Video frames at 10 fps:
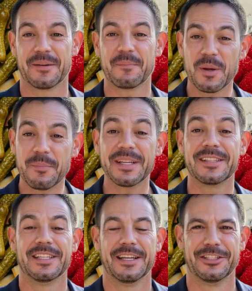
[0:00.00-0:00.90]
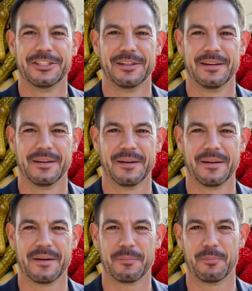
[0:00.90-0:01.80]
pumpkin seeds,
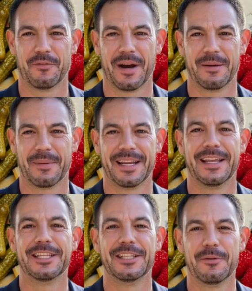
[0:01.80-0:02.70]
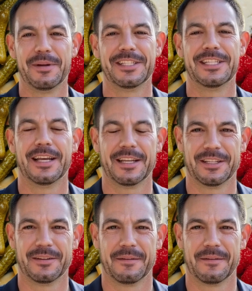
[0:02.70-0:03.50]
provide magnesium and zinc.